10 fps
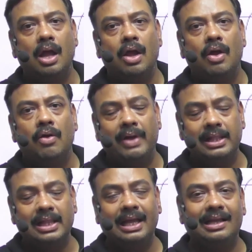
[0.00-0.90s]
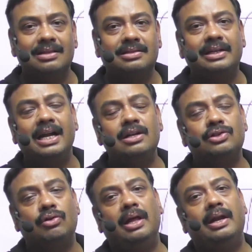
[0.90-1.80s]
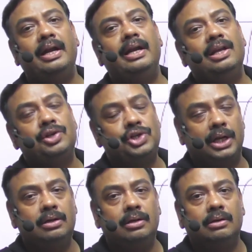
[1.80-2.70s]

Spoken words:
When the incident solar radiation